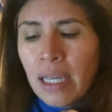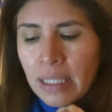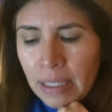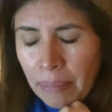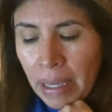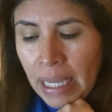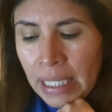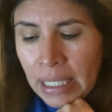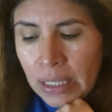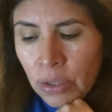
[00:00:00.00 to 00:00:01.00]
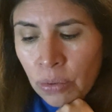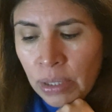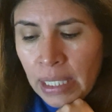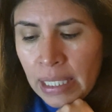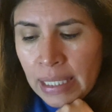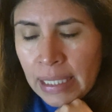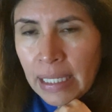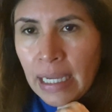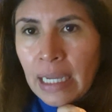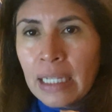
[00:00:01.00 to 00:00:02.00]
the main duty is
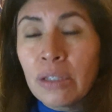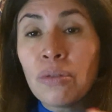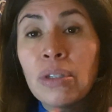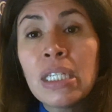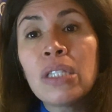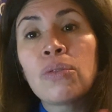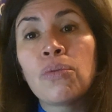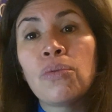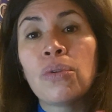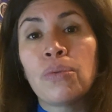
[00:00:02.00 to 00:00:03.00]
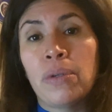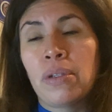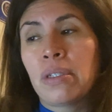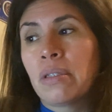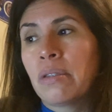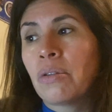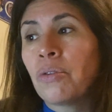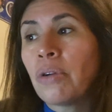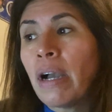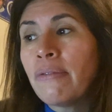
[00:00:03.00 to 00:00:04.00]
you need to do the work. So
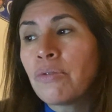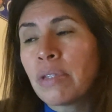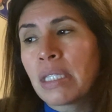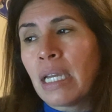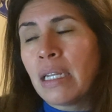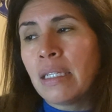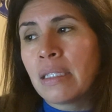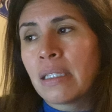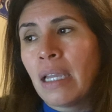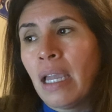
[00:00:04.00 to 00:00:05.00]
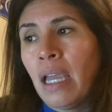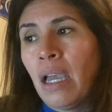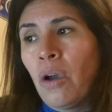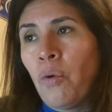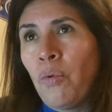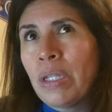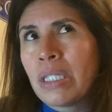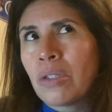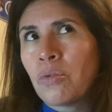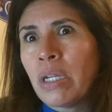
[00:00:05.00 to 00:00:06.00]
you have to start it. We
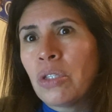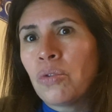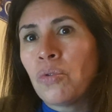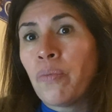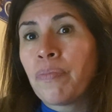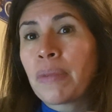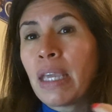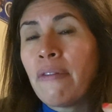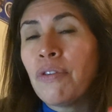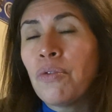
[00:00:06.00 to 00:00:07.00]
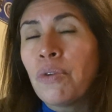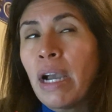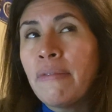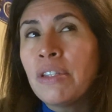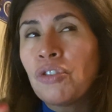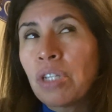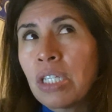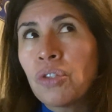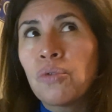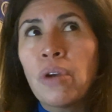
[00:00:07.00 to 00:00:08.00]
try to, if you have the
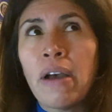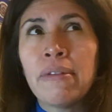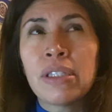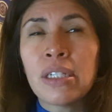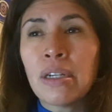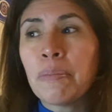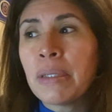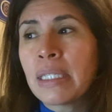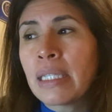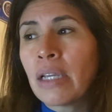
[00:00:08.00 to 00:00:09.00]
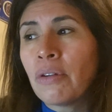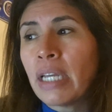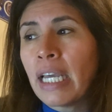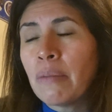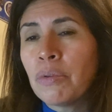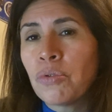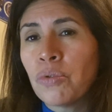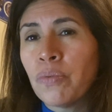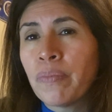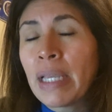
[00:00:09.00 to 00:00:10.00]
chance to have a therapist, they're gonna help you
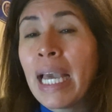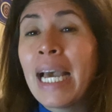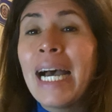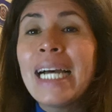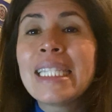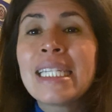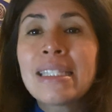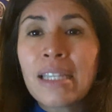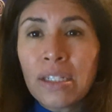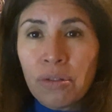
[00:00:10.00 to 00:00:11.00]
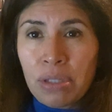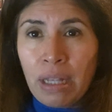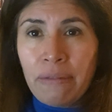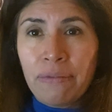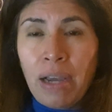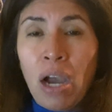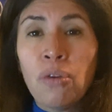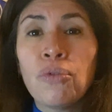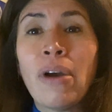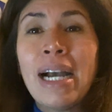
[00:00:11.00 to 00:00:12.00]
to understand yourself, how
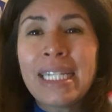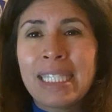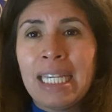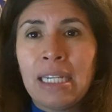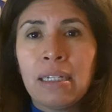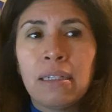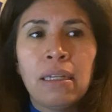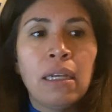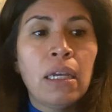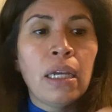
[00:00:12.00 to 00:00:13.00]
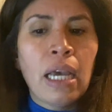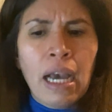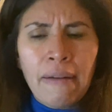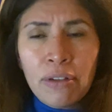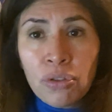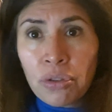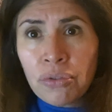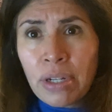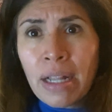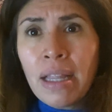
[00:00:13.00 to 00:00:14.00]
you acting. Have a
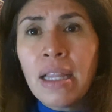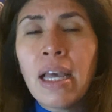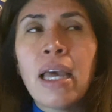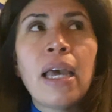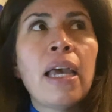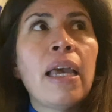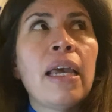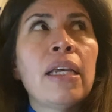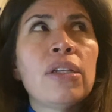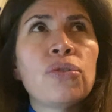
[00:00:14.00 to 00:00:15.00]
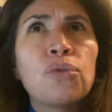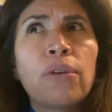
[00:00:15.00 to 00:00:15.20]
journal to